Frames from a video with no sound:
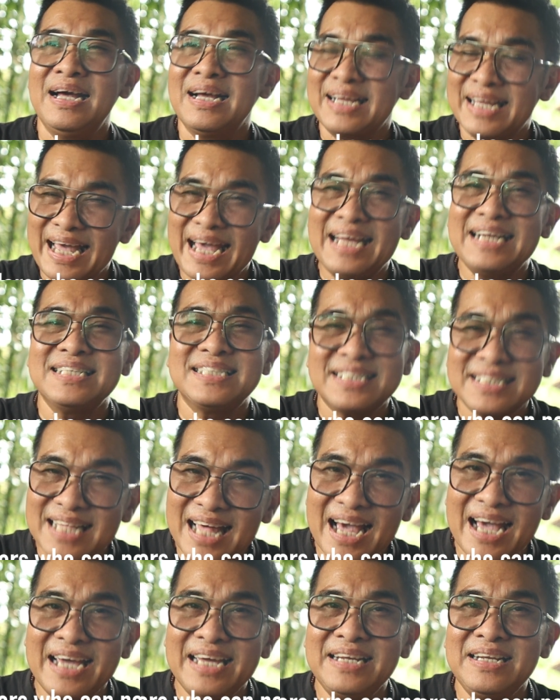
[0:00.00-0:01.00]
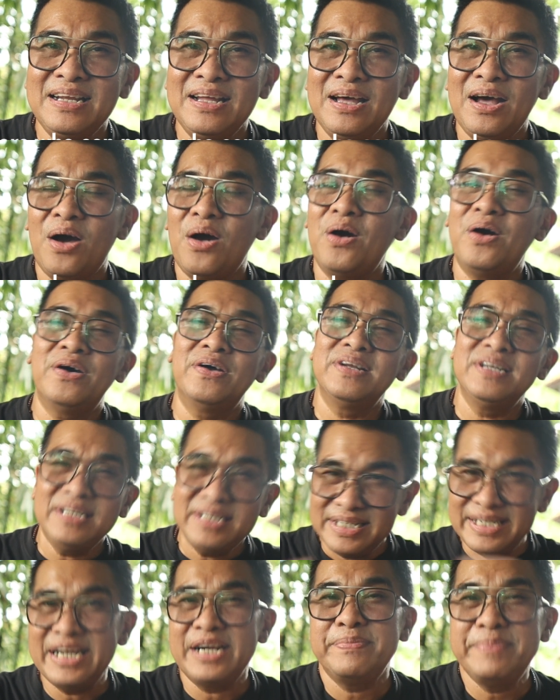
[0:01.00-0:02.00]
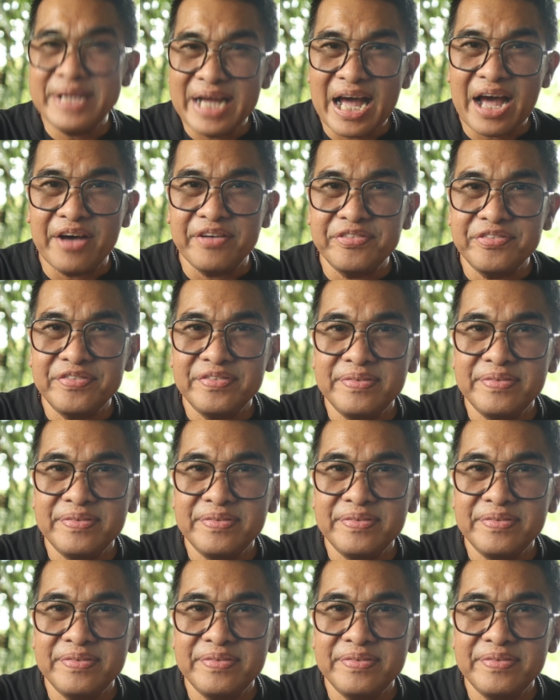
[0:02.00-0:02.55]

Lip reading: can sign on their behalf.